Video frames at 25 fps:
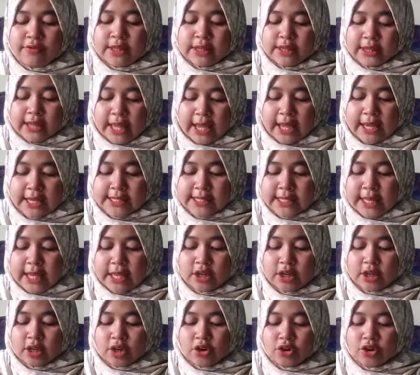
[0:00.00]
the text,
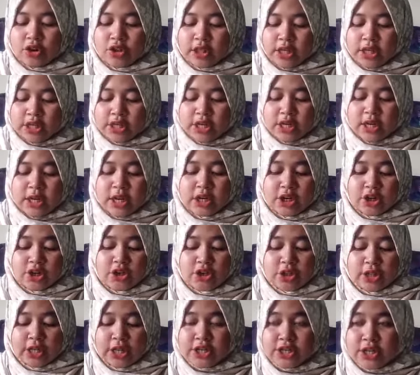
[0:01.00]
and the connotation and the
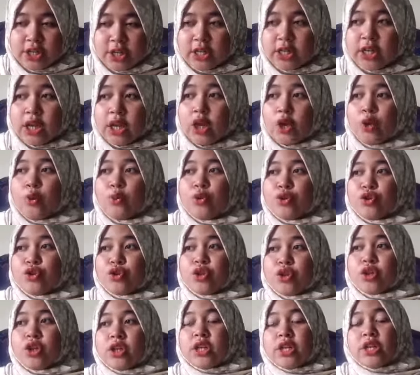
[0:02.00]
notation. We
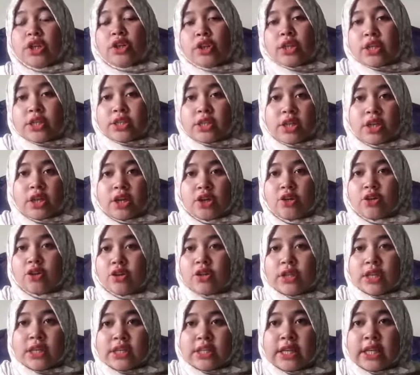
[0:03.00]
should know the notation and the
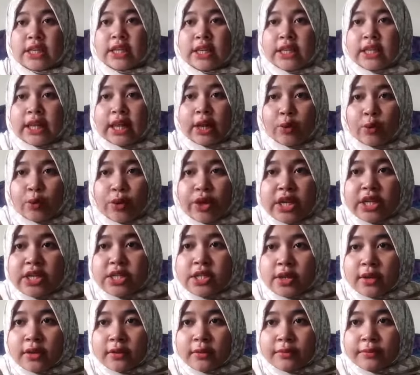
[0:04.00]
notation in
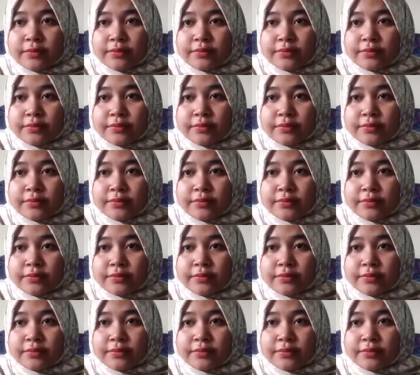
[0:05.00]
language.